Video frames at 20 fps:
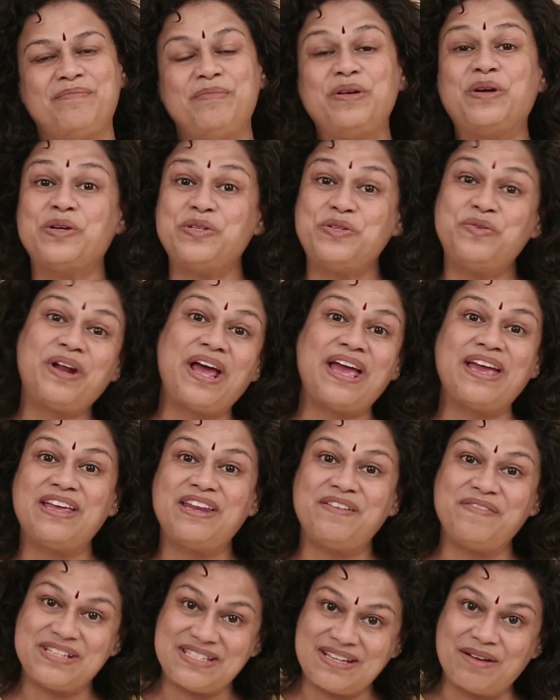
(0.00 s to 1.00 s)
Because you're
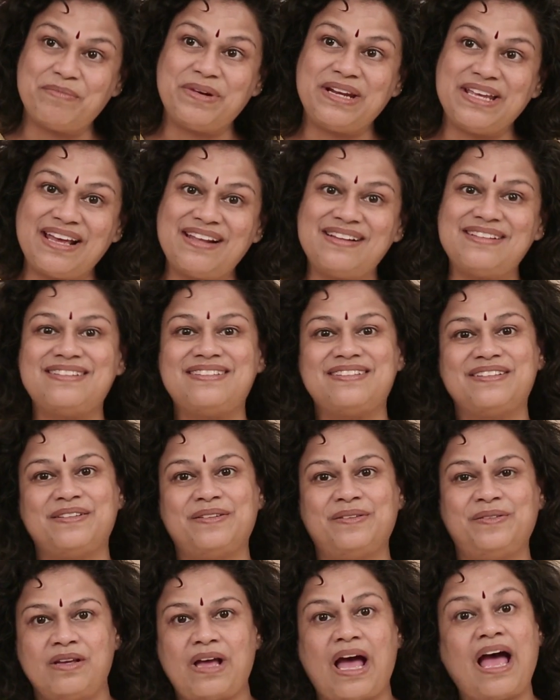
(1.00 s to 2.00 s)
angry with somebody else.
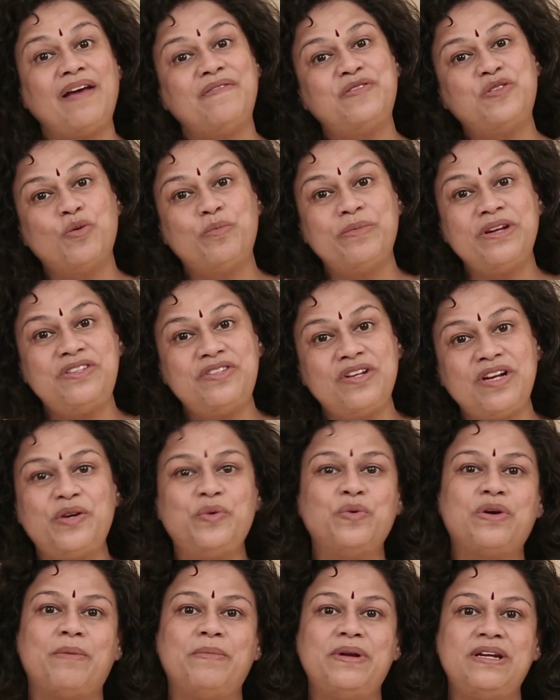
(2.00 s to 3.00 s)
I have so many children
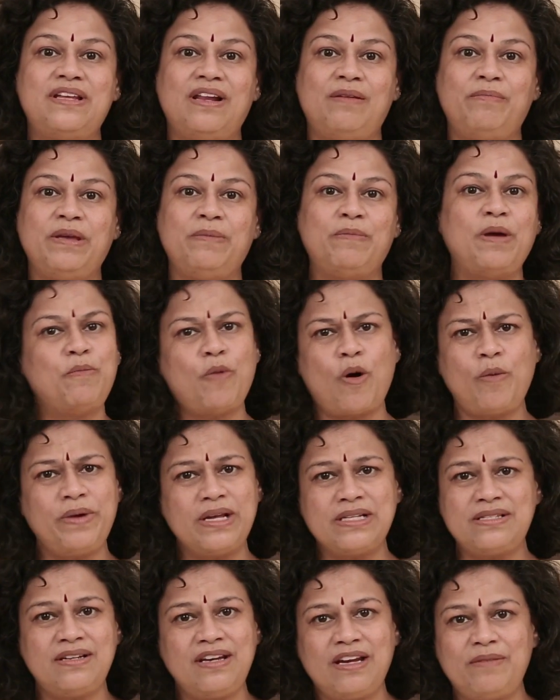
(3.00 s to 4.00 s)
who come and tell me, my mom
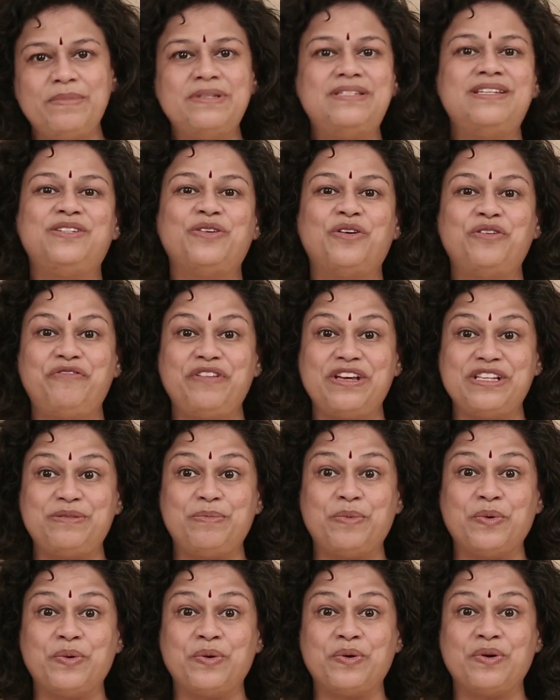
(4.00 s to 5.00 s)
doesn't let me sit on
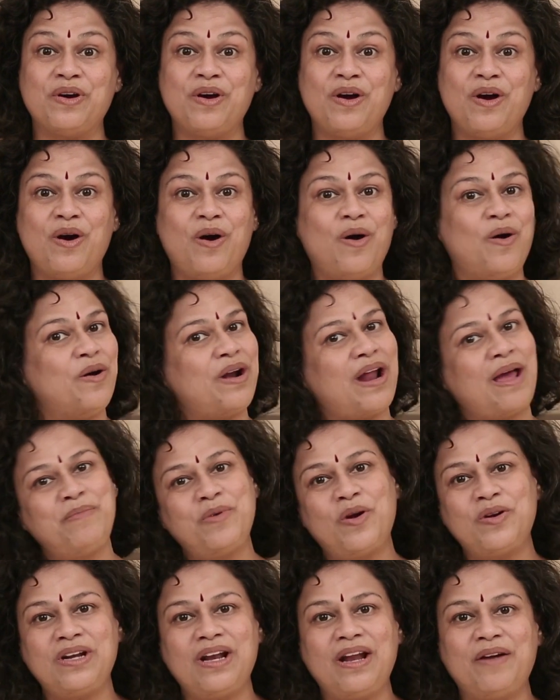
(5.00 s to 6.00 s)
Facebook, or I'm
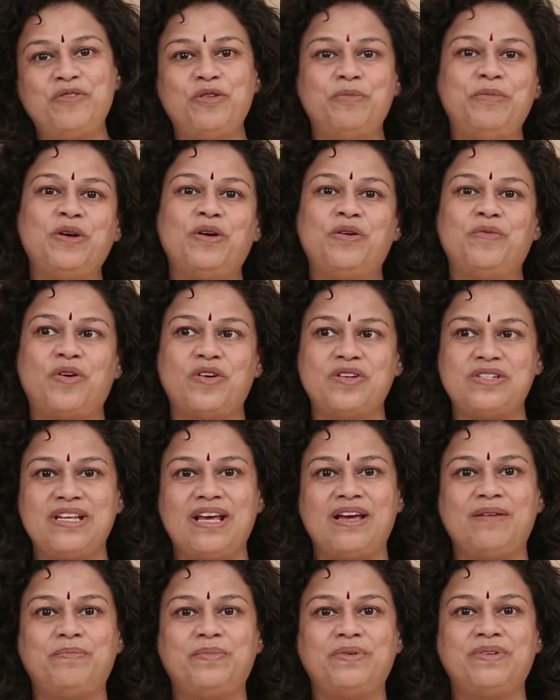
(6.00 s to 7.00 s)
not allowed to be on
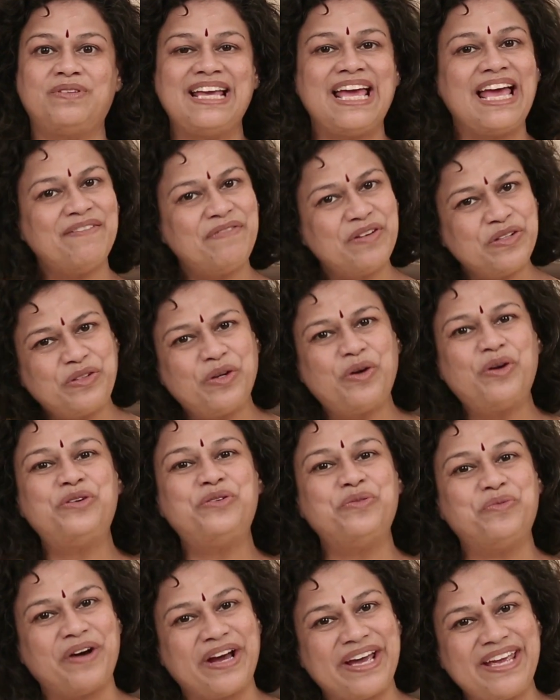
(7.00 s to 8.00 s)
WhatsApp. Ever
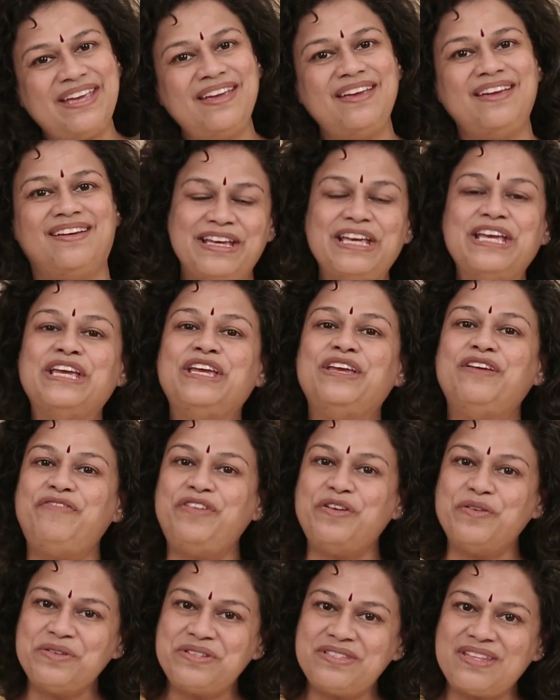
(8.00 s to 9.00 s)
thought why? If
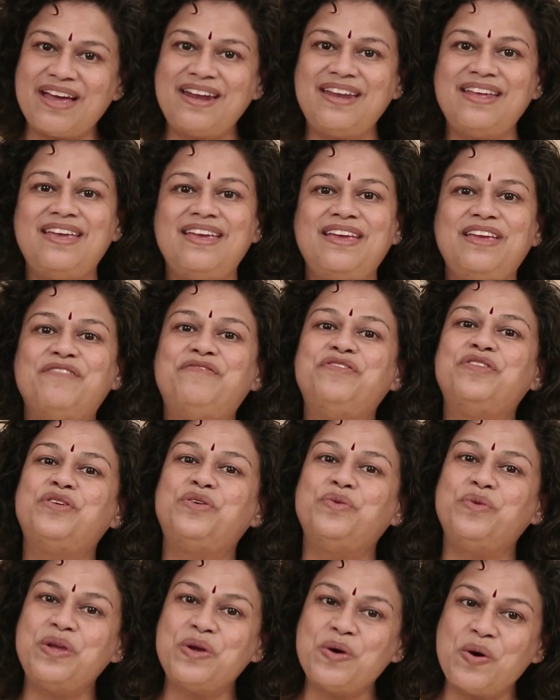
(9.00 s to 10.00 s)
you're studying, if you're
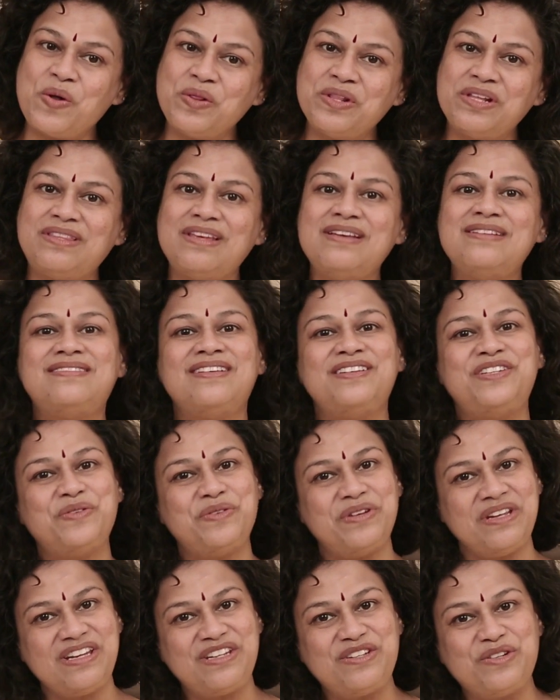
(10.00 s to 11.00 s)
doing all the things that you
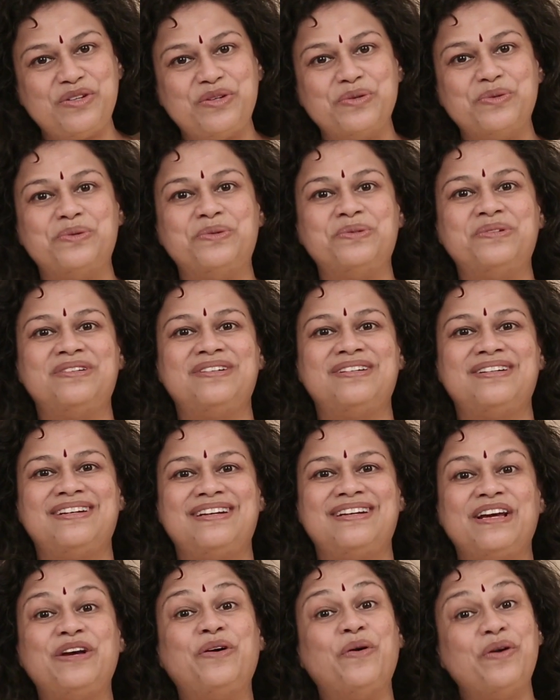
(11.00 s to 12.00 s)
need to do,
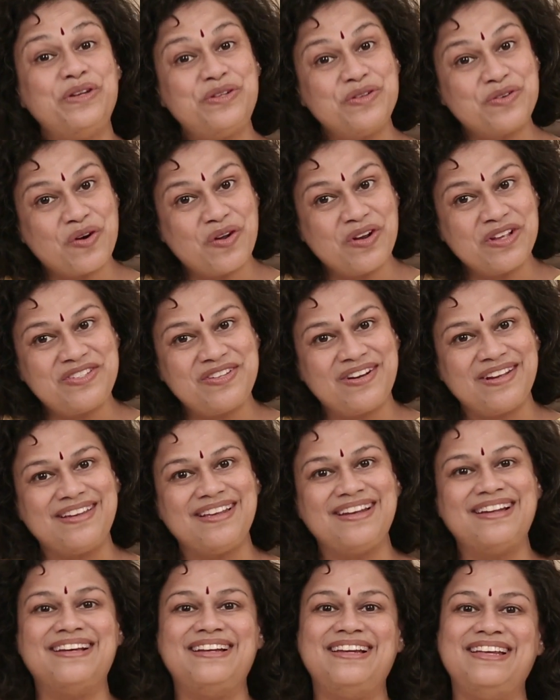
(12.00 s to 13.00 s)
going to college
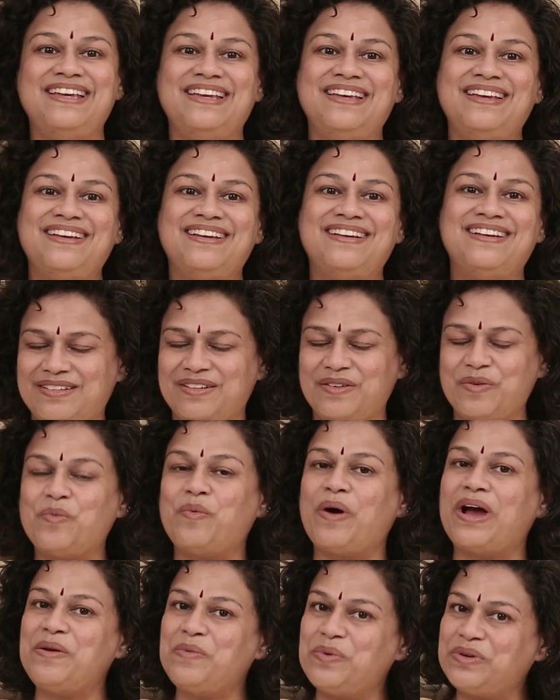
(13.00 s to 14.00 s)
regularly,
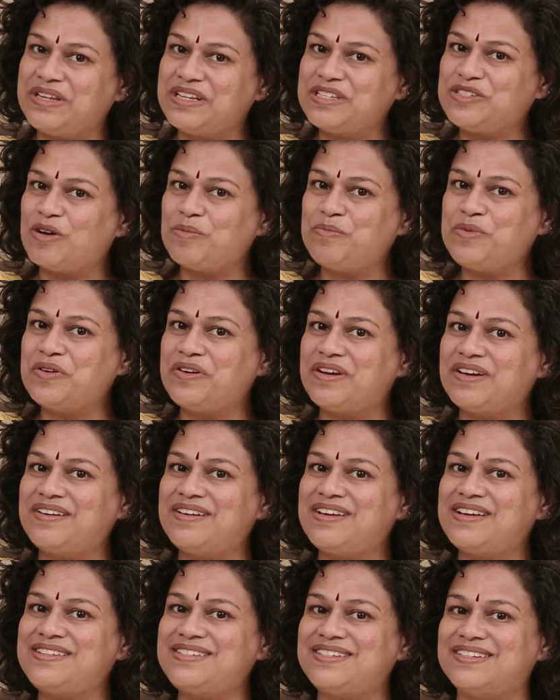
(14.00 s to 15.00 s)
why would they stop your
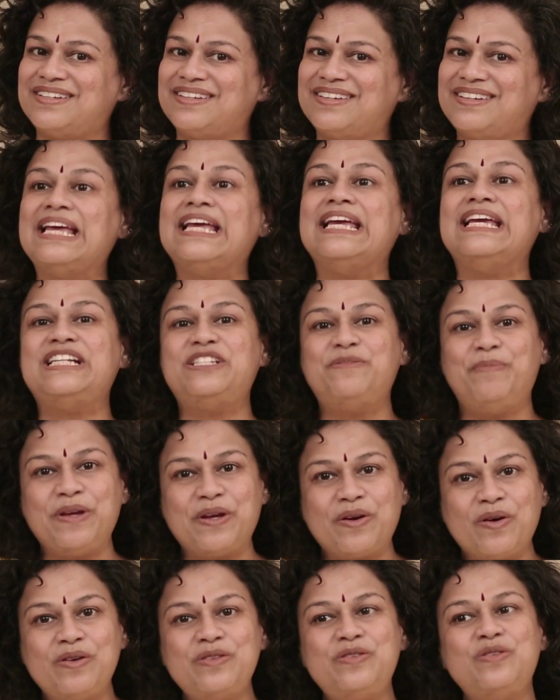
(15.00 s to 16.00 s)
recreation? It's
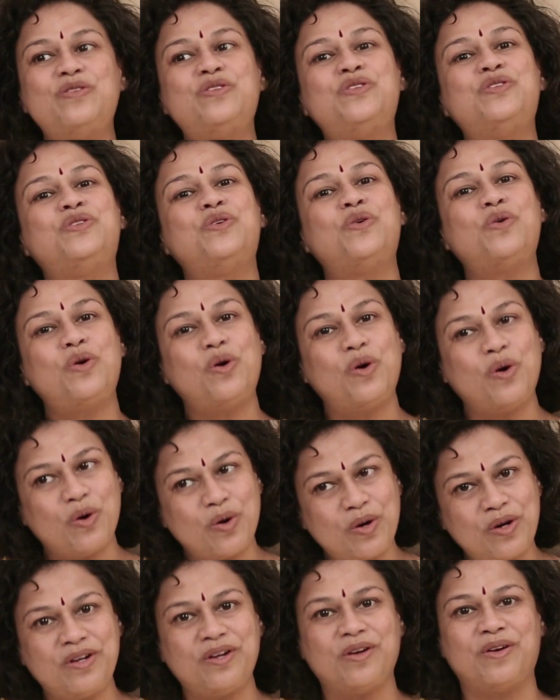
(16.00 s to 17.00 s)
because you're so
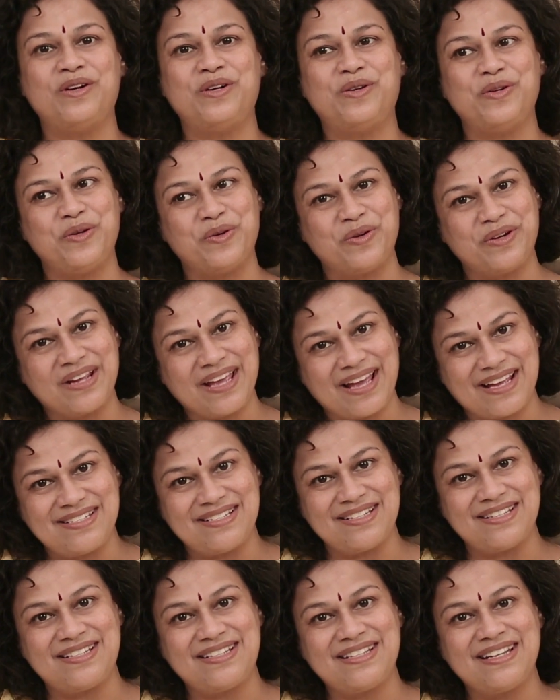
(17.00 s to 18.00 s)
hooked onto your
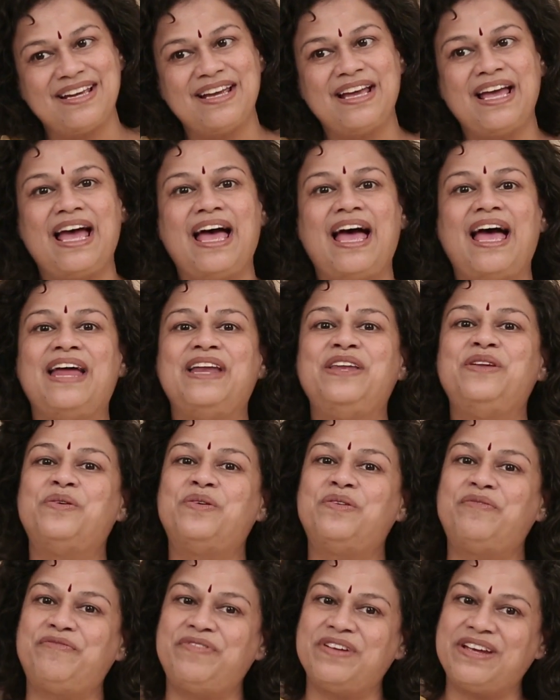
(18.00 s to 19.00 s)
gadget and
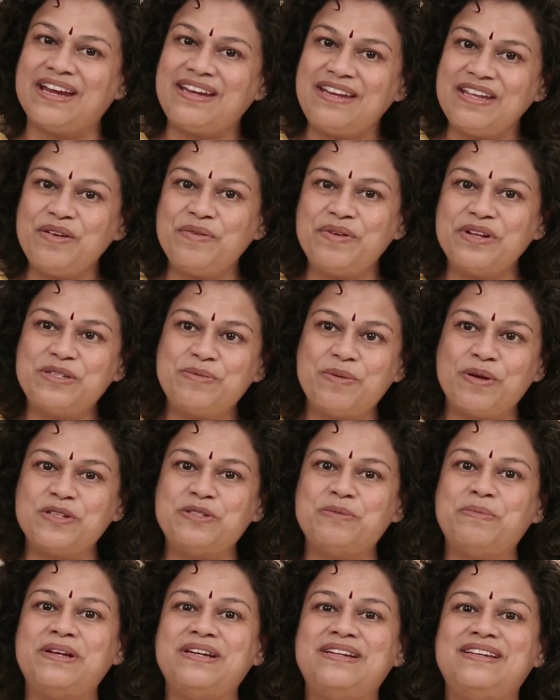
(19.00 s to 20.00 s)
you're forgetting your
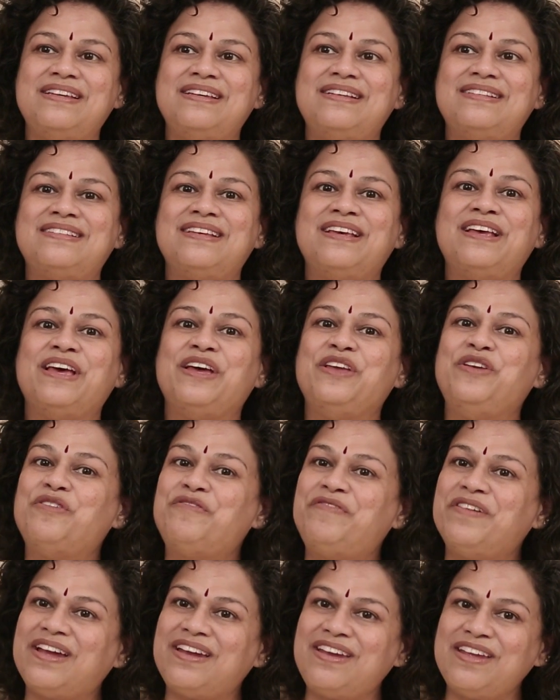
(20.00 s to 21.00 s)
responsibilities, you're
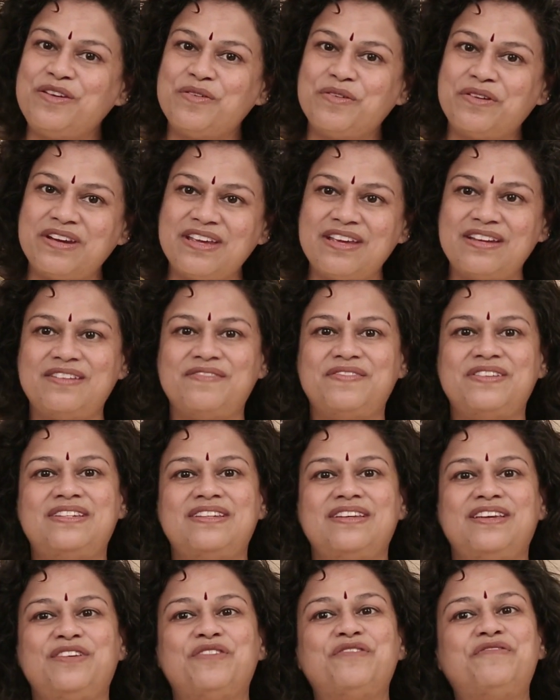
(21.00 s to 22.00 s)
forgetting your
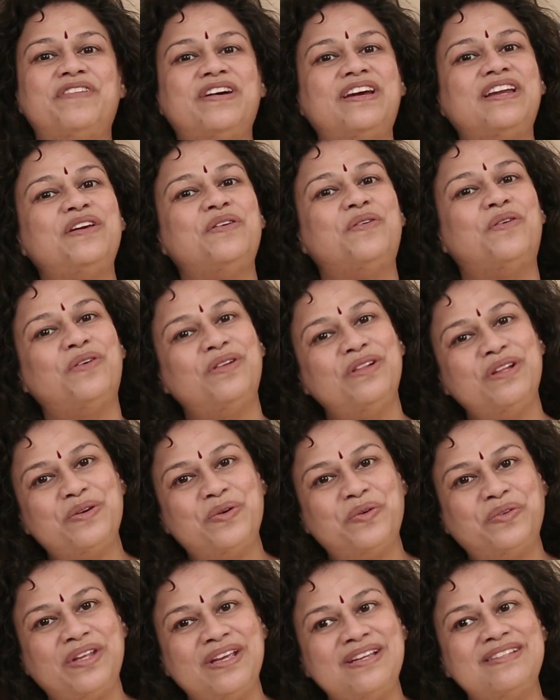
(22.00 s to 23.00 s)
creativity, you're forgetting all the
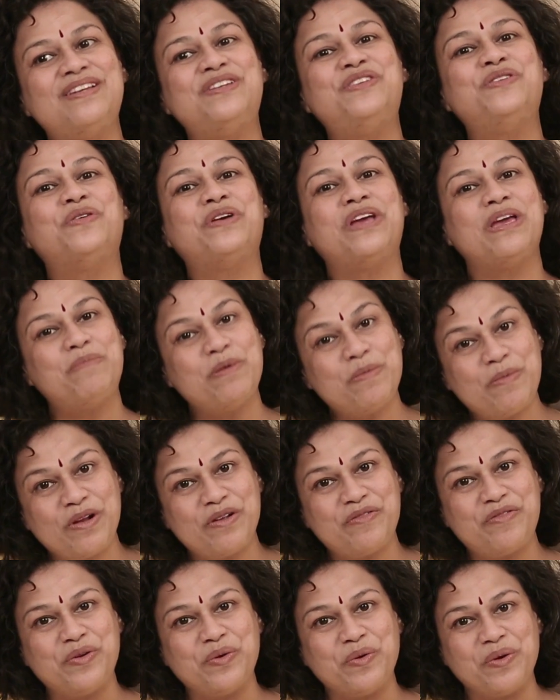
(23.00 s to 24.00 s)
good things that you're capable
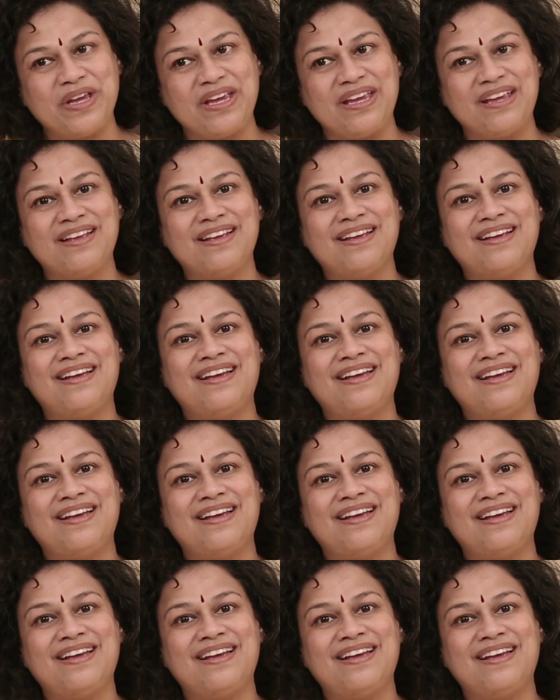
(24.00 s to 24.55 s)
of doing,